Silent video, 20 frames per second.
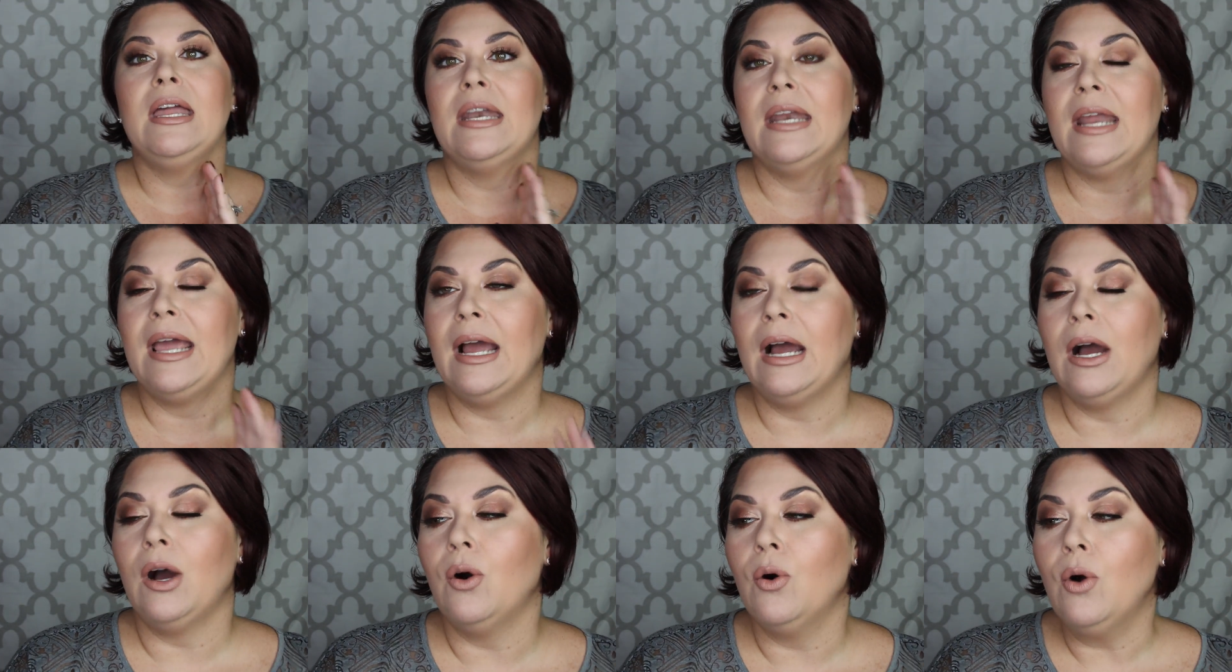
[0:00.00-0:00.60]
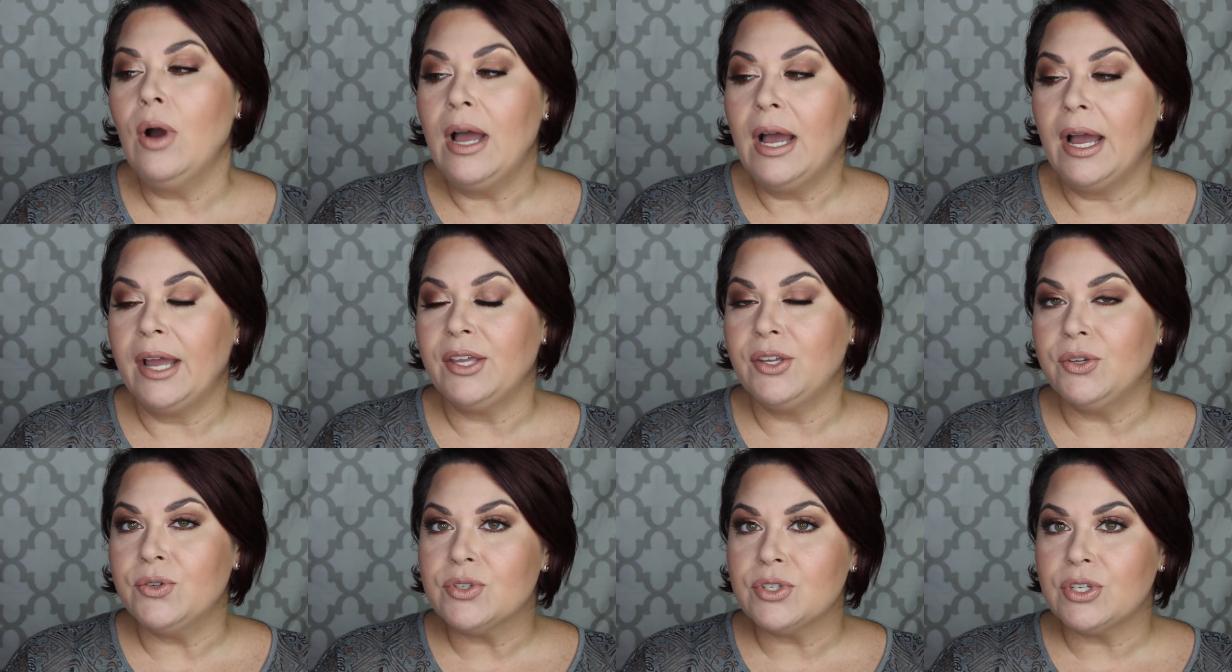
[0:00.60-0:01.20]
Now, I
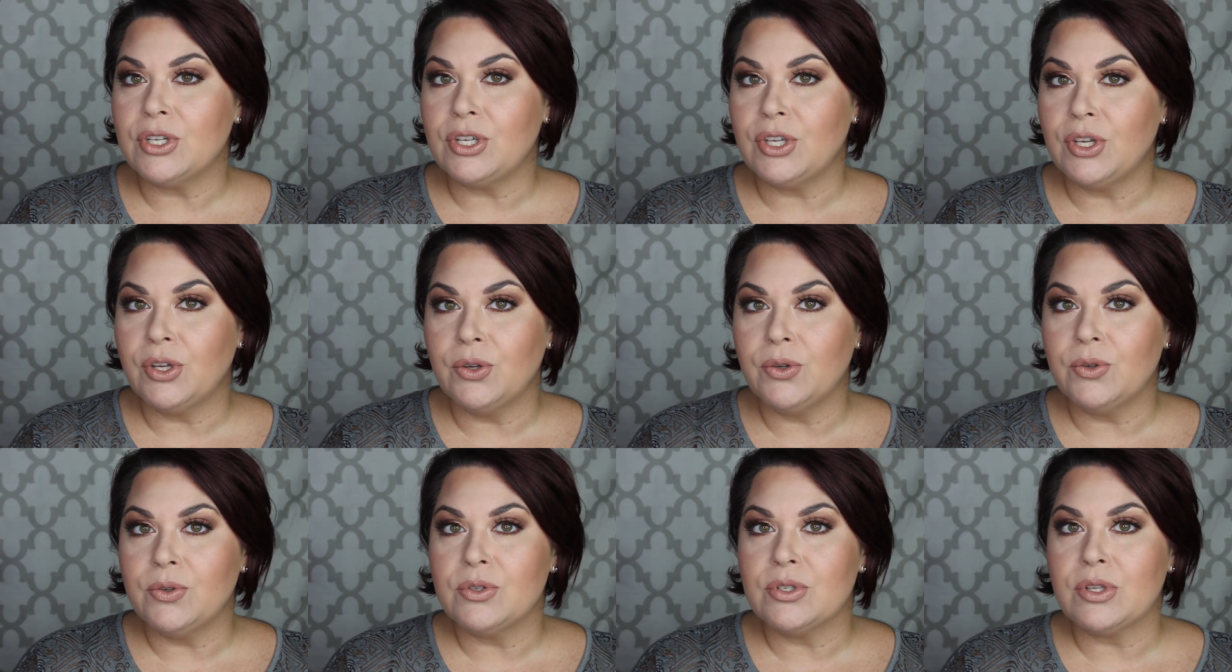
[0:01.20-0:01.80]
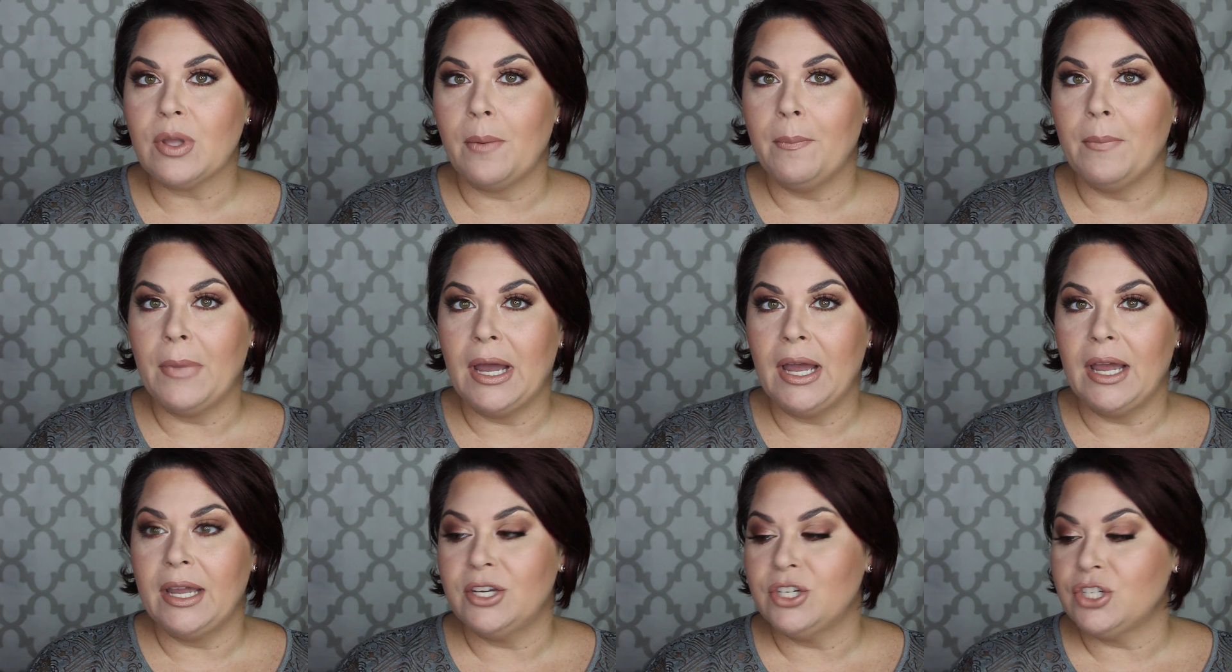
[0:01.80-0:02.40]
used to use
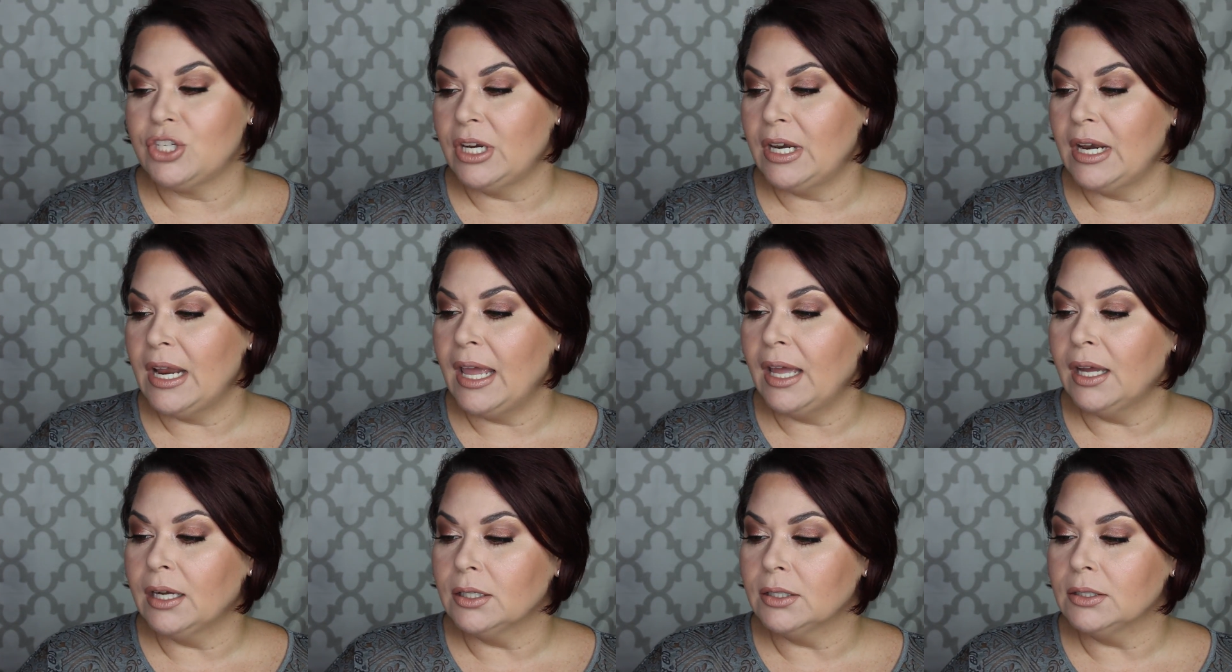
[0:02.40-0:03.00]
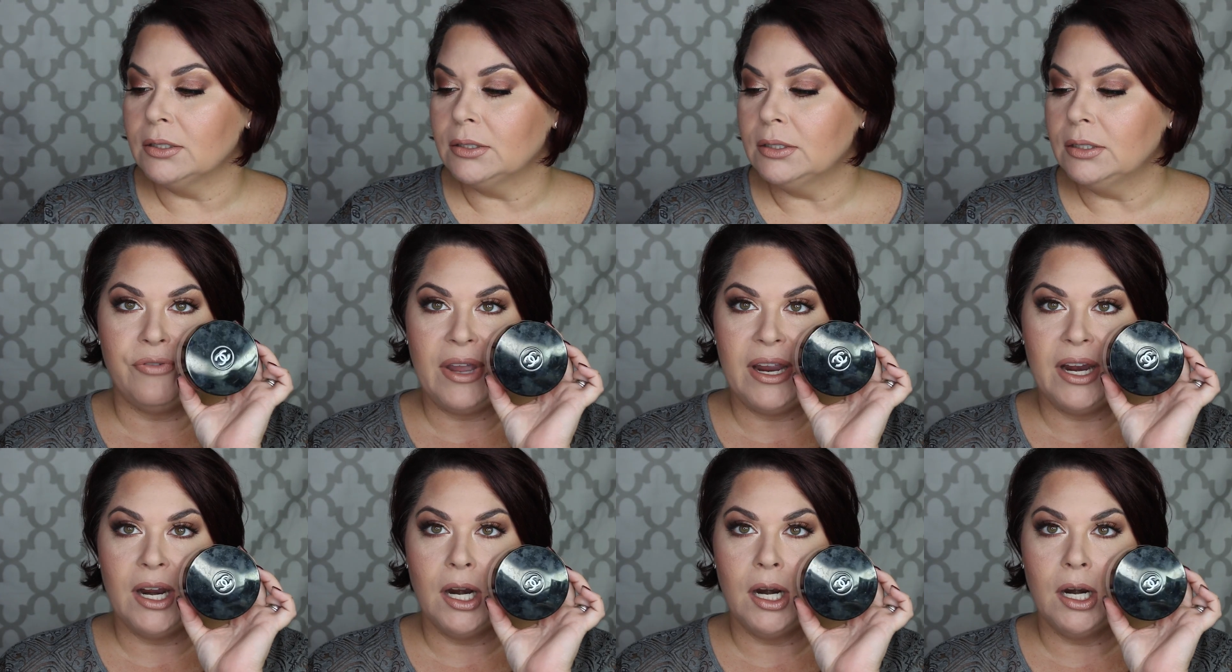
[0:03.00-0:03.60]
my Chanel
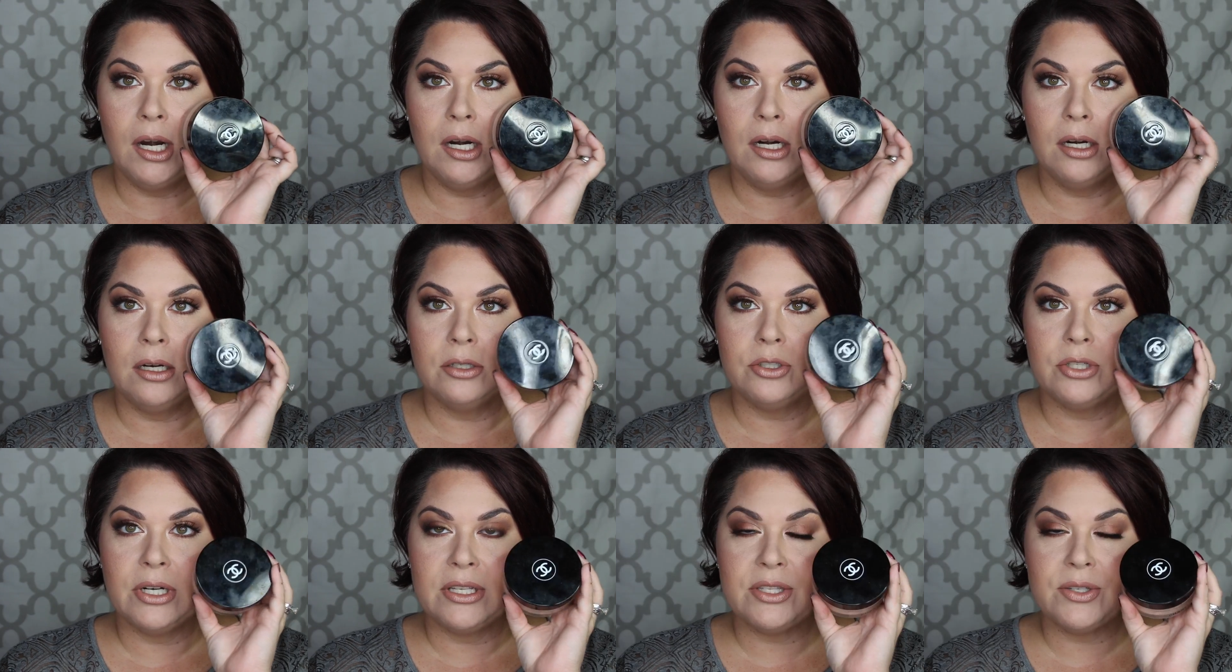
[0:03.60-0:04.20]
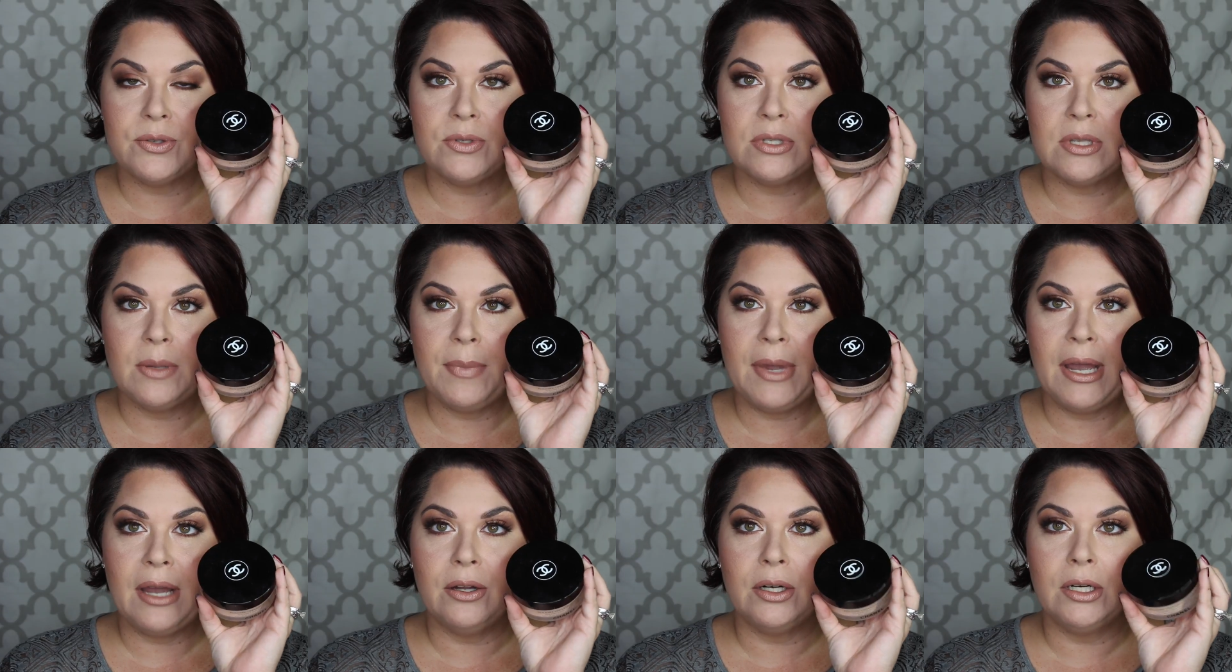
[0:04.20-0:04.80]
Fair
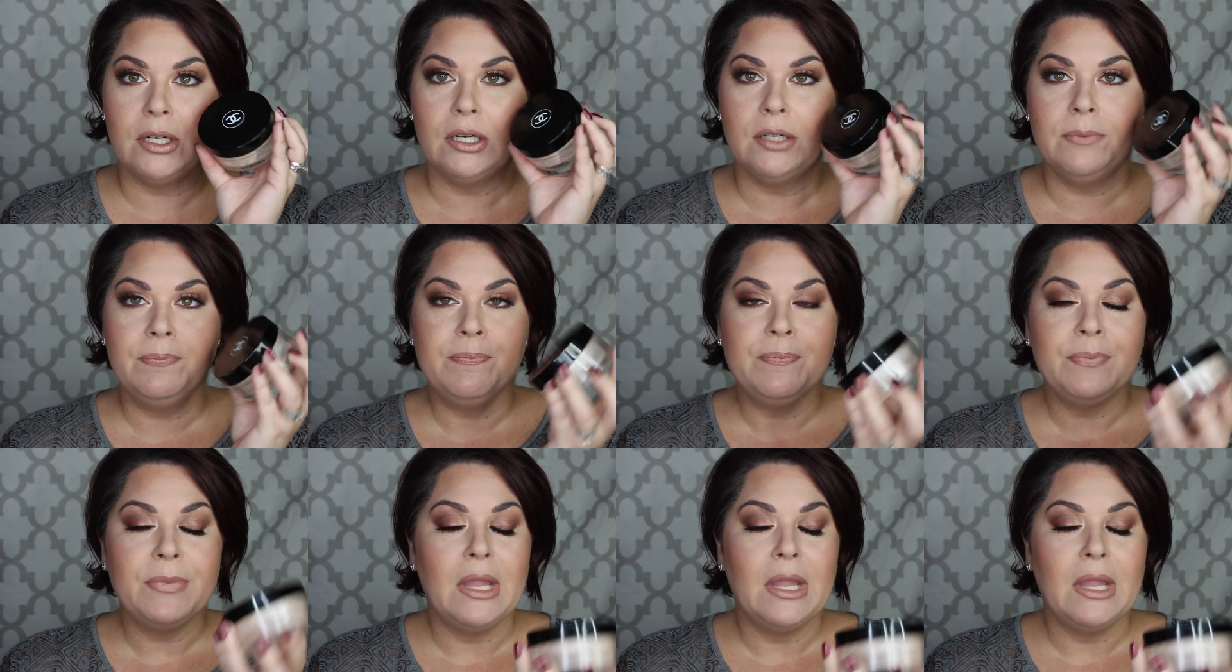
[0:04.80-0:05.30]
Translucent Powder,